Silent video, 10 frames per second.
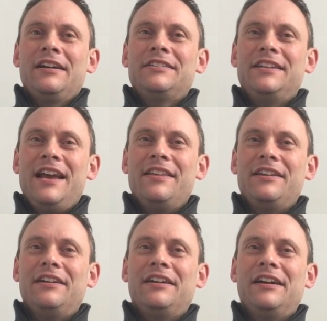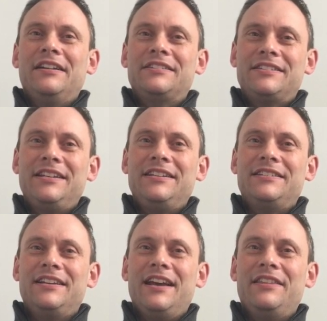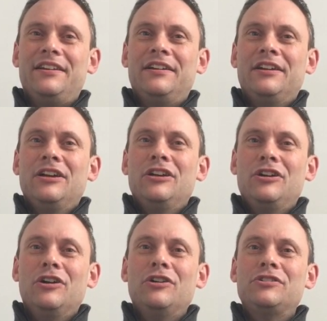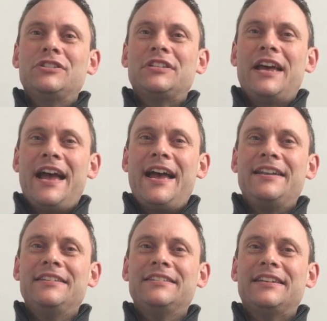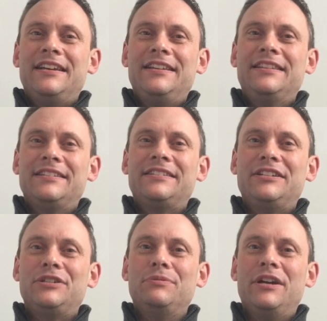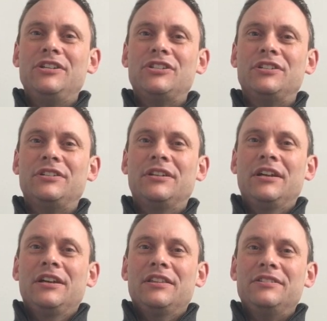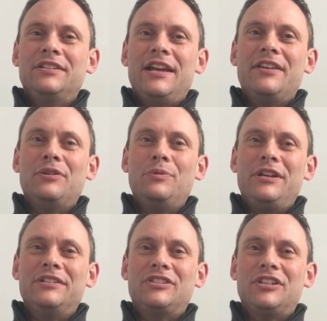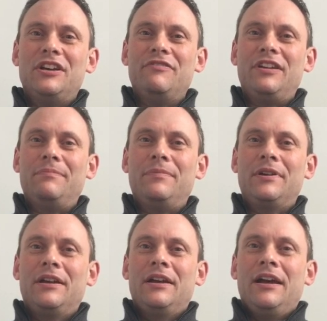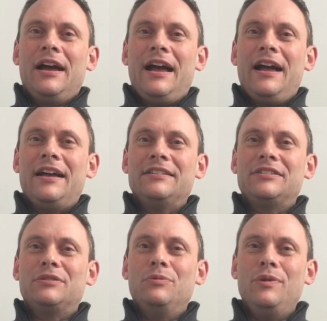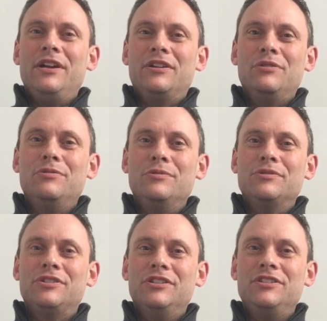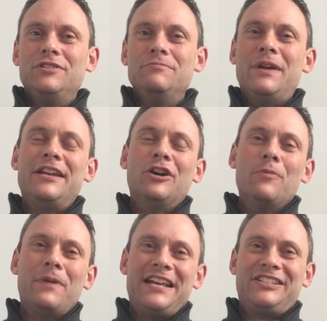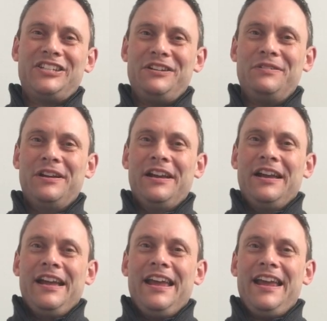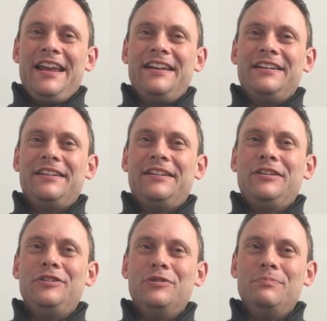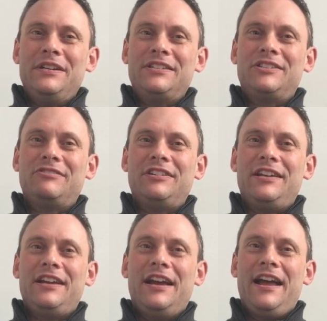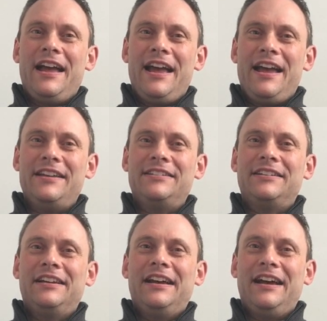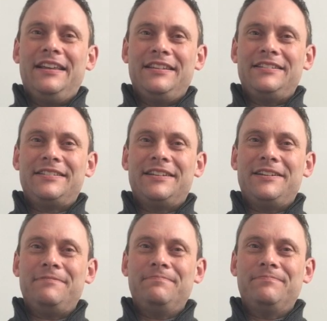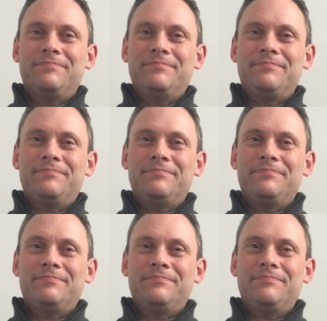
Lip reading: together and seek together God's hand in this situation, that together we can serve him as we are called to do. May God bless you in your ministry ahead at this time.